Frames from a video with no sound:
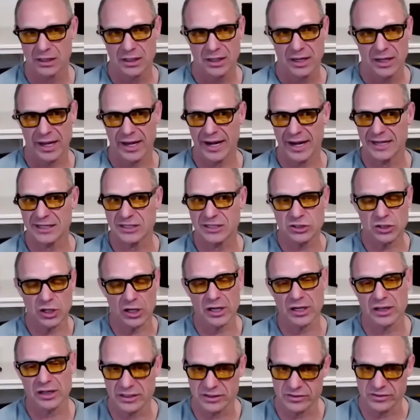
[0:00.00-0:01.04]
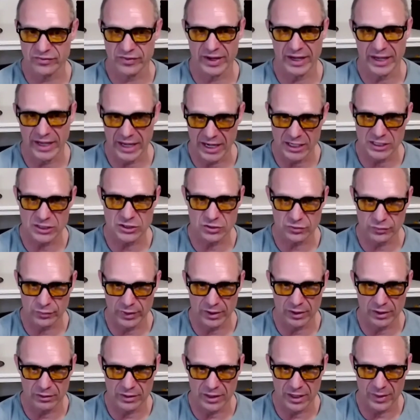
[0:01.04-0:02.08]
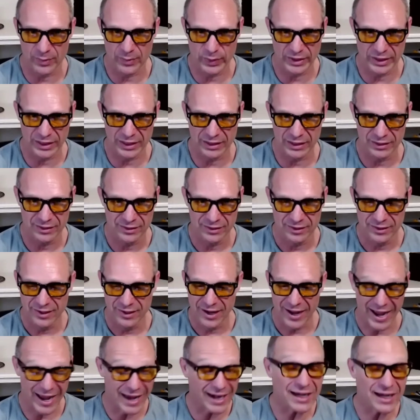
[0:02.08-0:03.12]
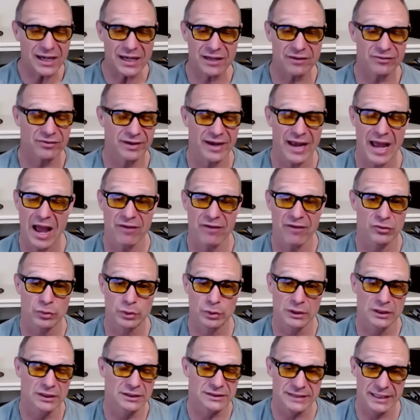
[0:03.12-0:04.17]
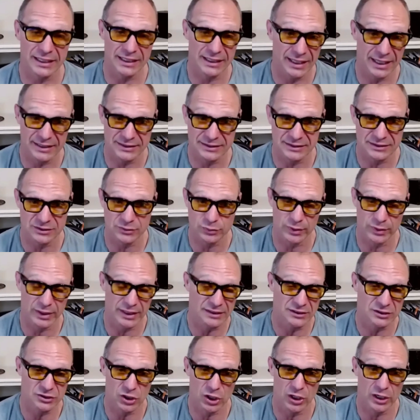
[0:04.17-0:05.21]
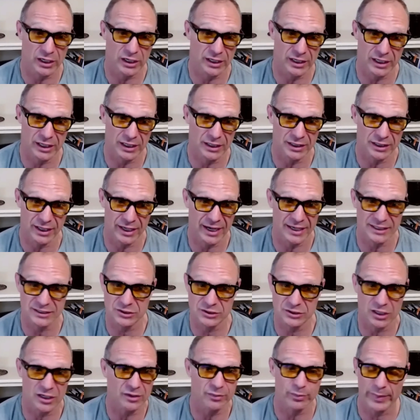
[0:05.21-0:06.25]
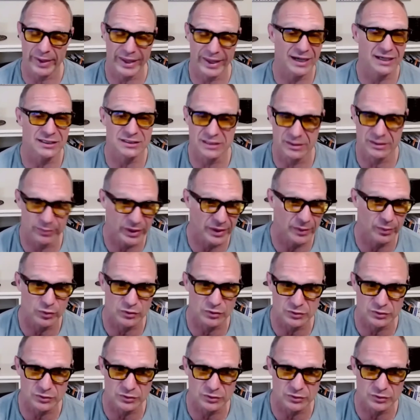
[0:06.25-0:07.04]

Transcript: and I started this vacation rental company. I didn't even have a real estate license when I started it, and I started managing people's